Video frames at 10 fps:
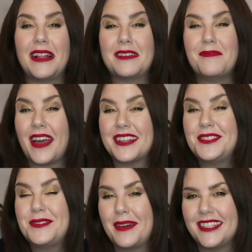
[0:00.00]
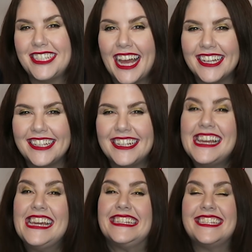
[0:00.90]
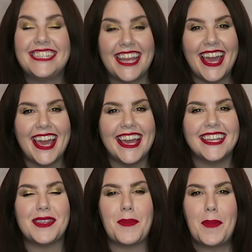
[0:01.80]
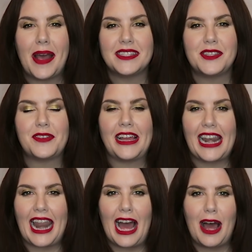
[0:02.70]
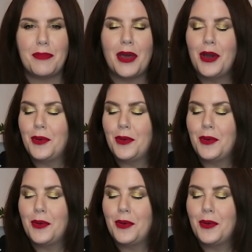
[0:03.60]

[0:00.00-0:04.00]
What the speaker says: Welcome back to my channel. Today is a massive collab